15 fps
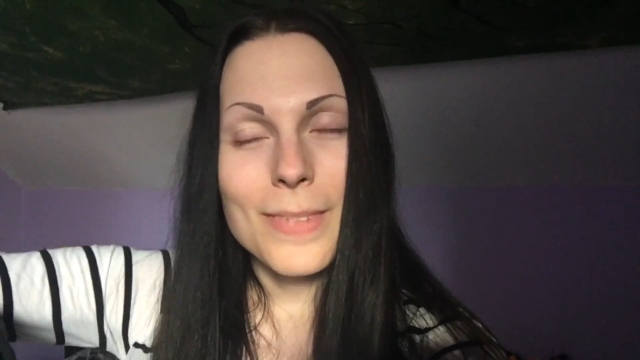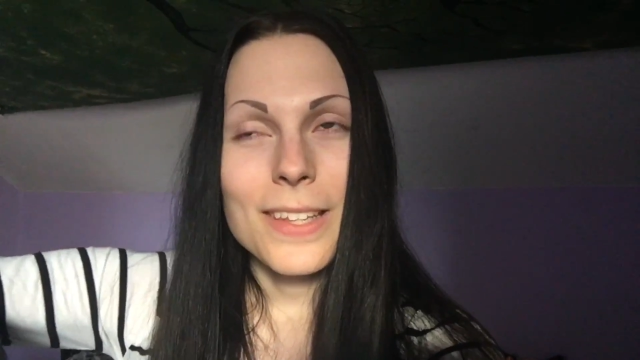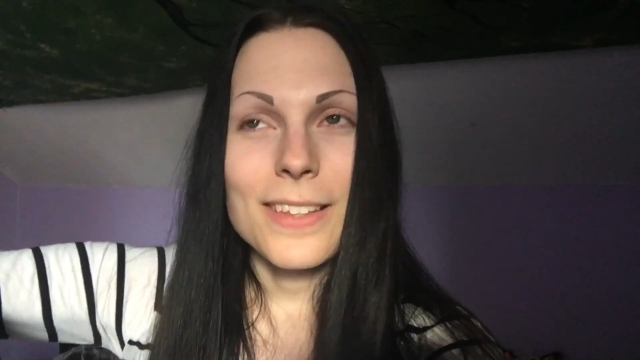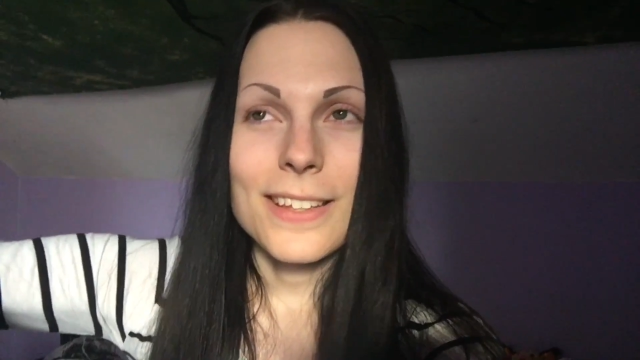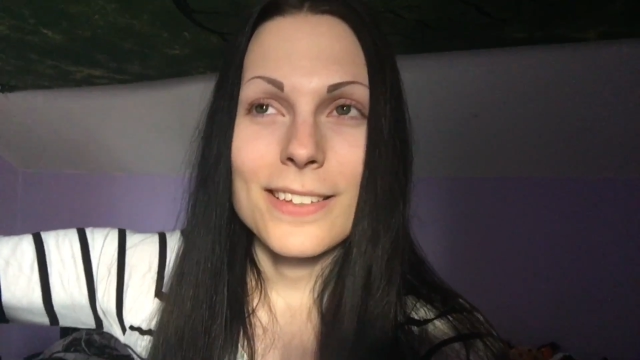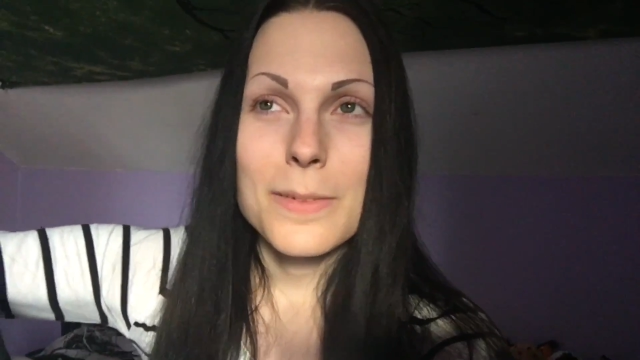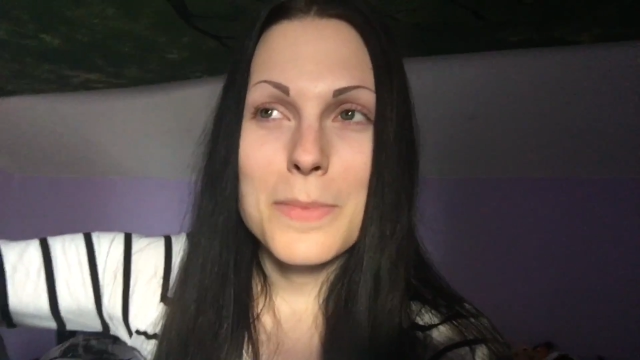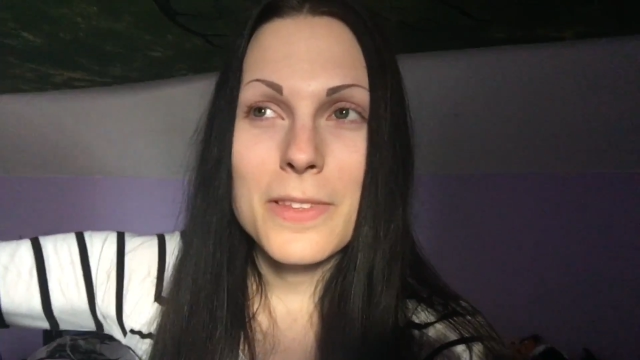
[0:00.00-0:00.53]

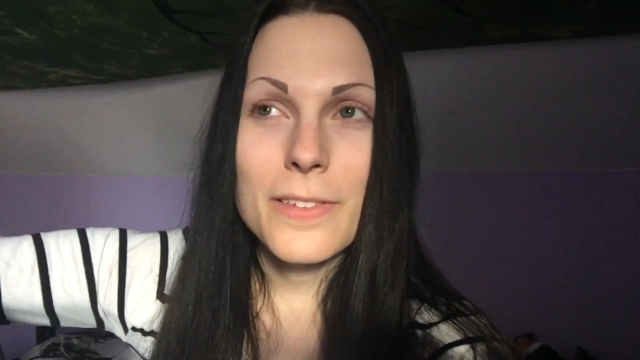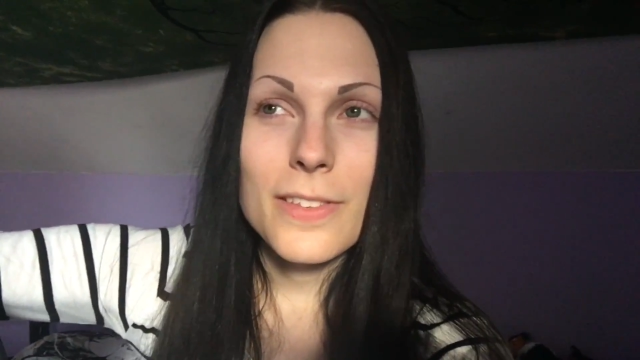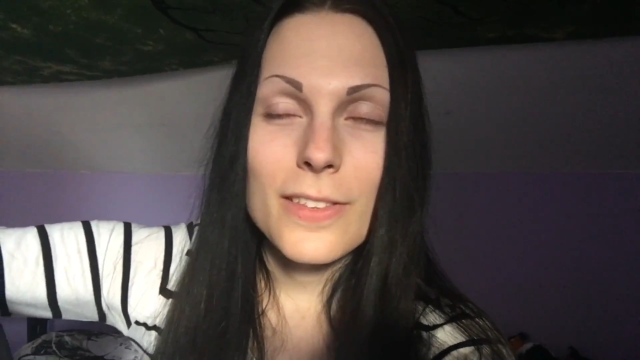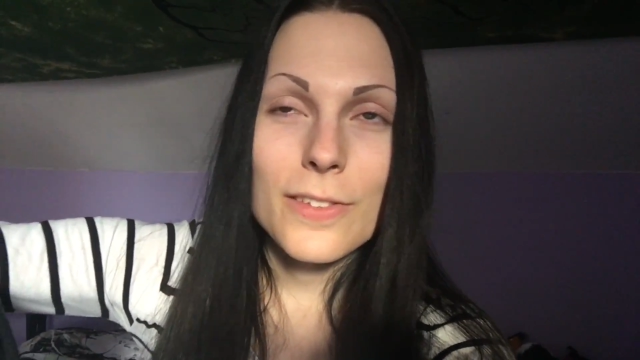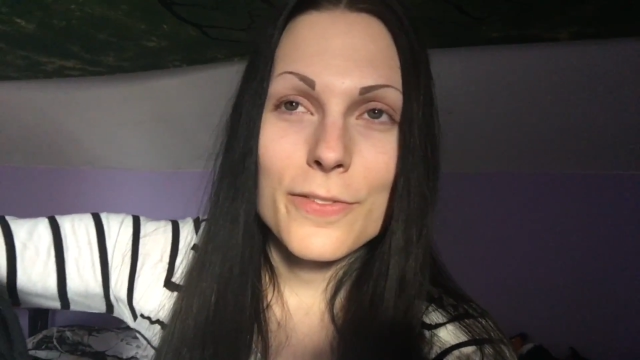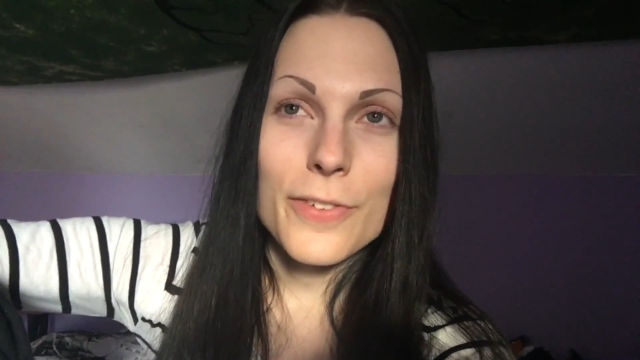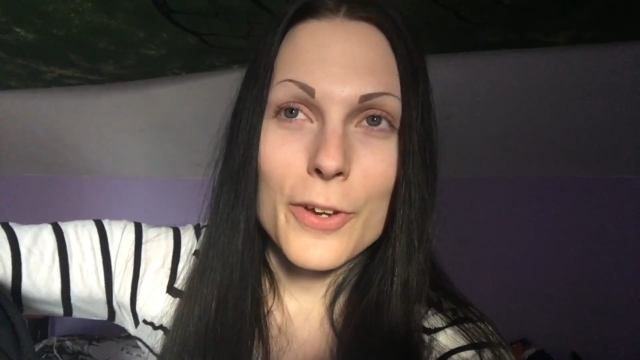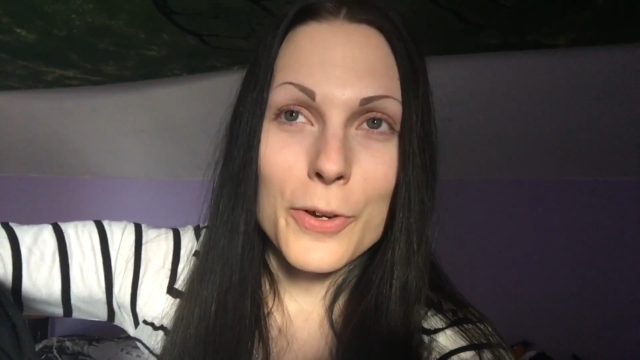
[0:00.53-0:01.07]
like some of
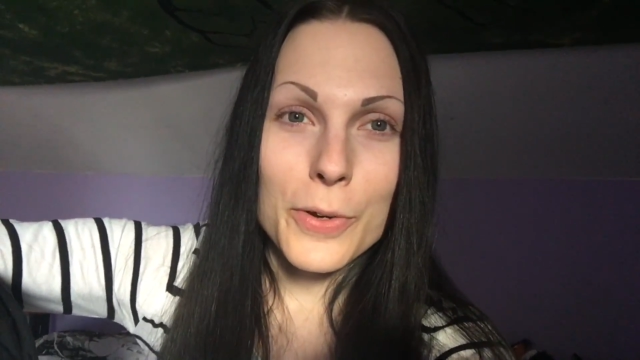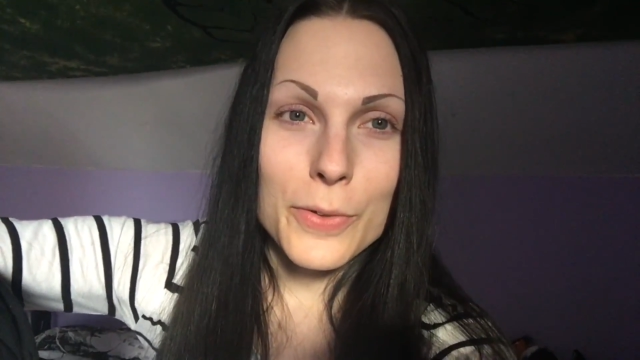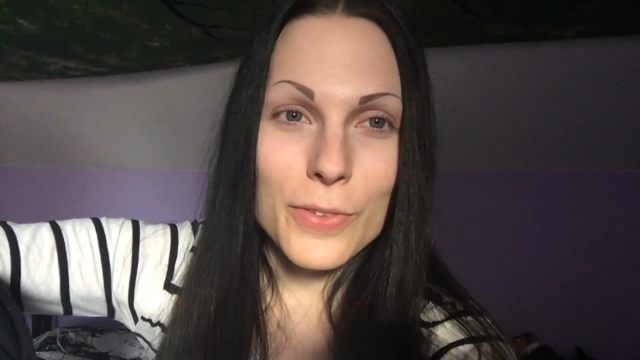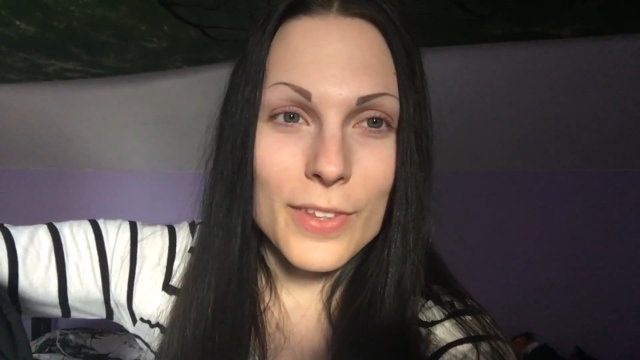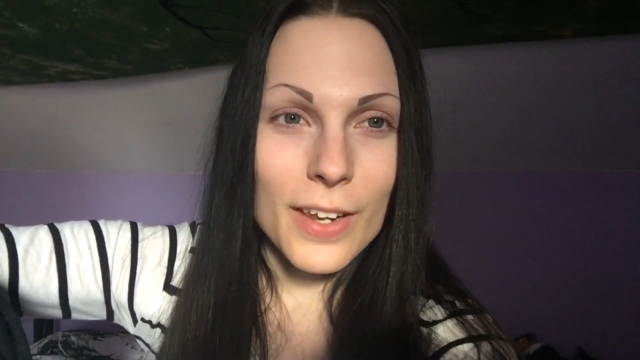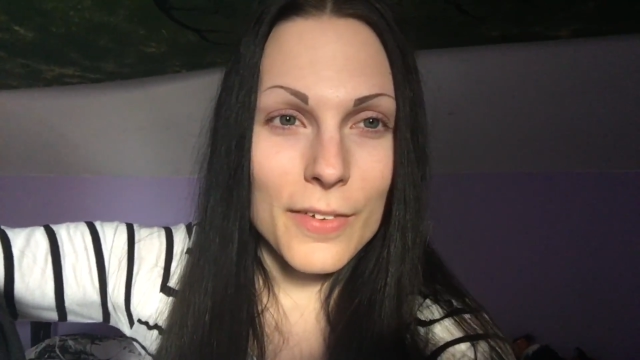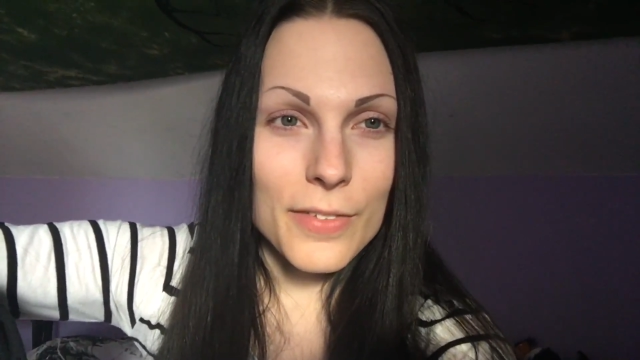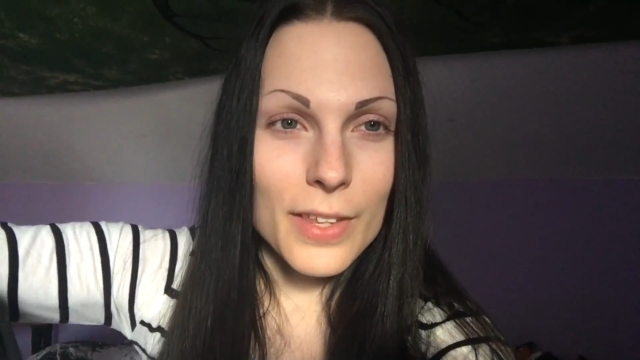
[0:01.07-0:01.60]
the photos
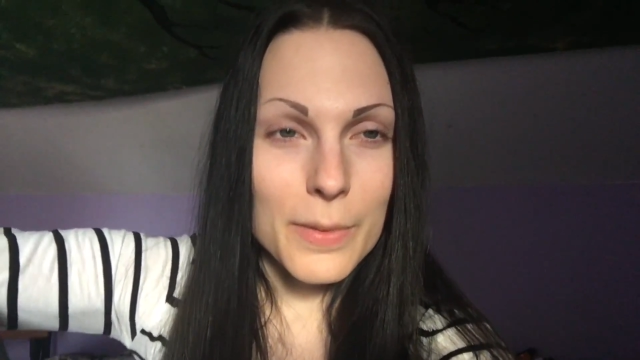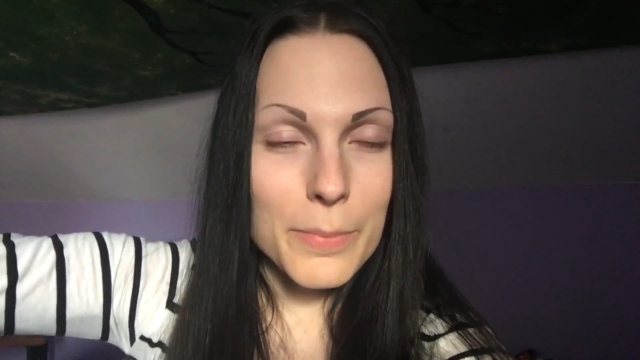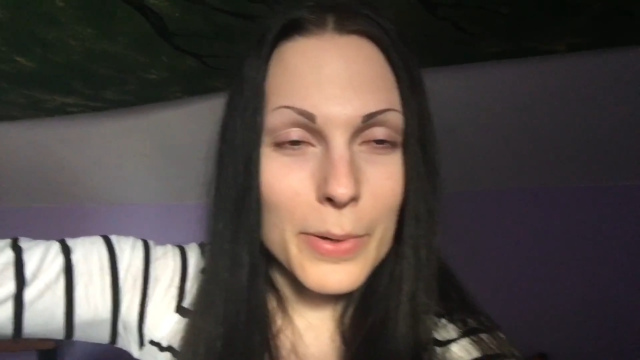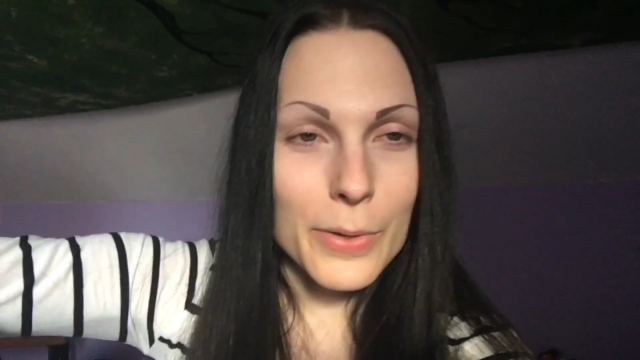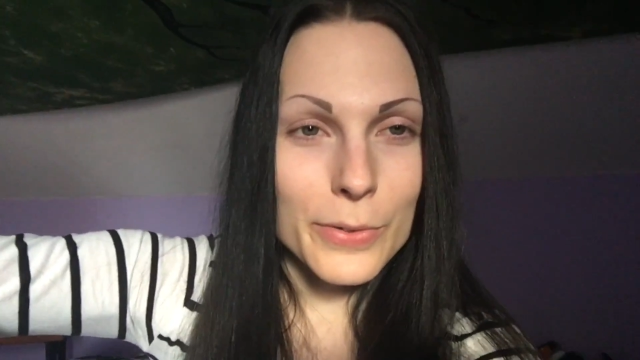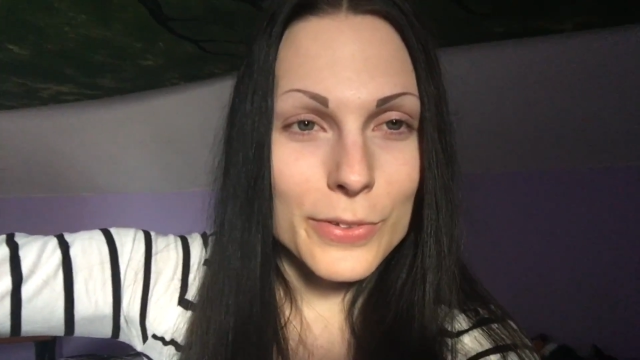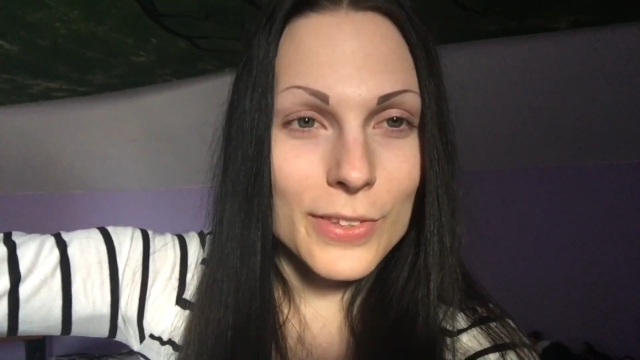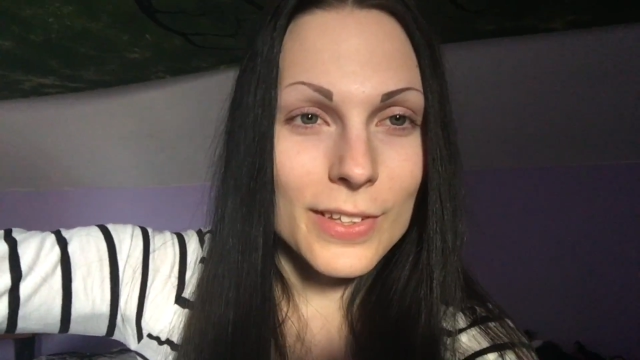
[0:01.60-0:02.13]
that I've like
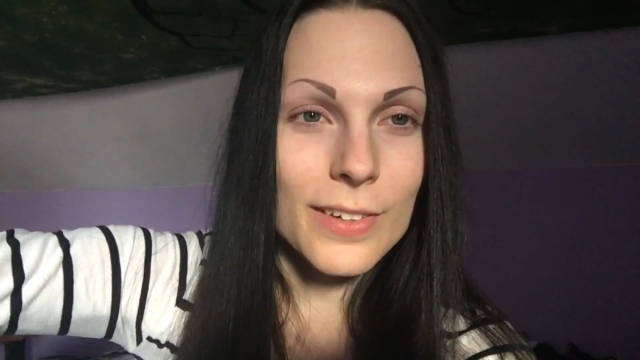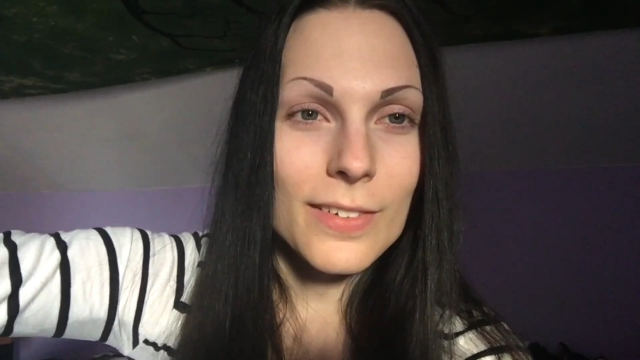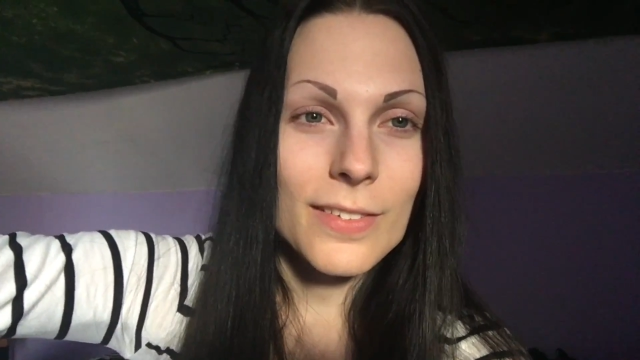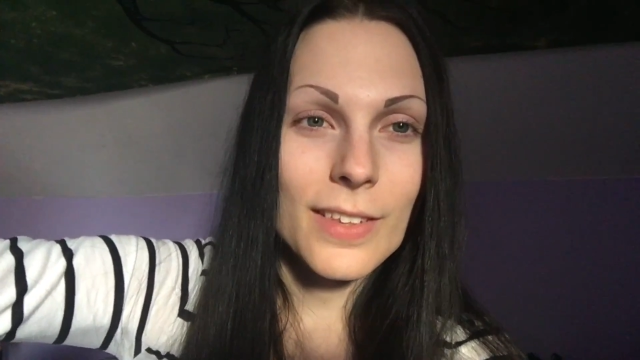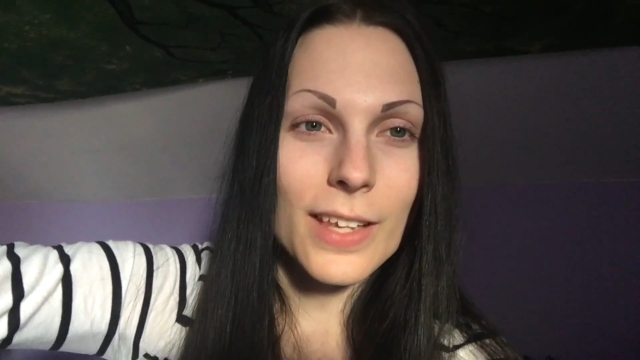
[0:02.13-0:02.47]
posted,